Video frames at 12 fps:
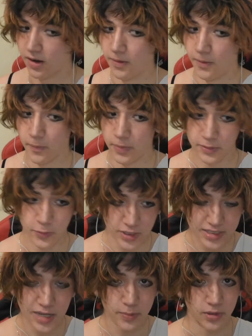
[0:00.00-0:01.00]
But for
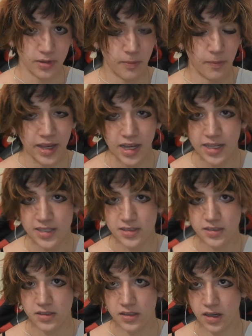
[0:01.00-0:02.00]
example, my
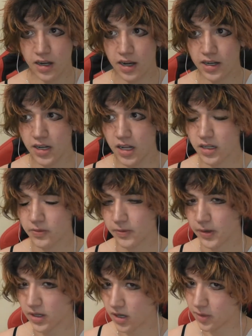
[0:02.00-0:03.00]
eyes are not
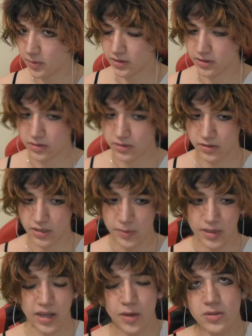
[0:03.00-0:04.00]
very common. I
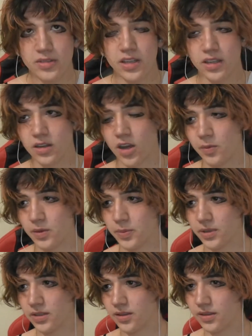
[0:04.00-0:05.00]
mean, I wouldn't say common,
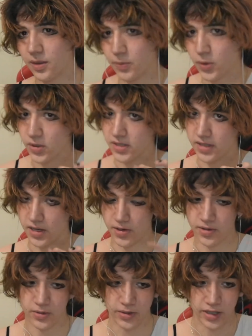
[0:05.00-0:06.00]
but the beauty
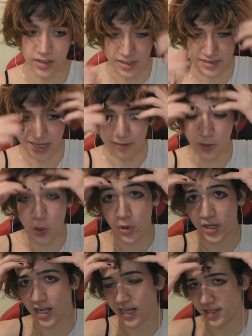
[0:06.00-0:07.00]
standard, right? Because I have
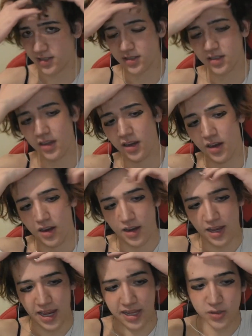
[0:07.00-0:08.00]
hooded eyes.
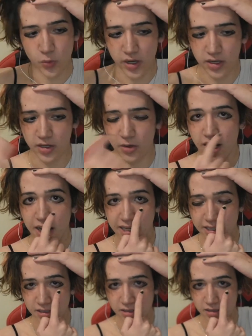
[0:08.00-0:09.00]
It's when your
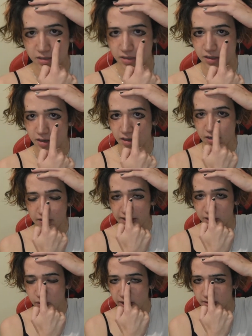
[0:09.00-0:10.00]
eyes, like
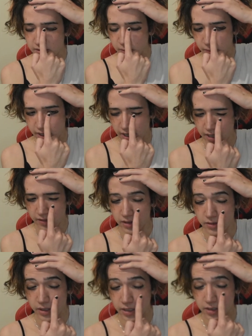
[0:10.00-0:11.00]
you can't see my eyelid,
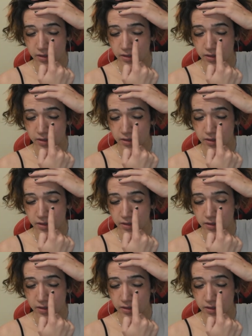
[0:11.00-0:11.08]
right?